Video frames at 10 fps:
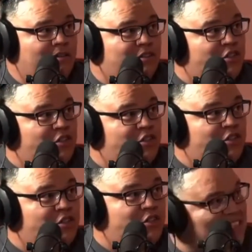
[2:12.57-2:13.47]
You see
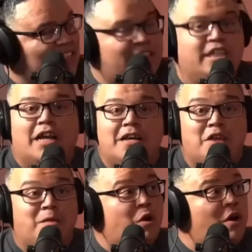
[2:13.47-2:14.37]
this? None of them
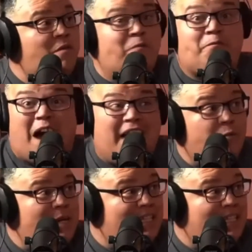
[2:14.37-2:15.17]
are even following this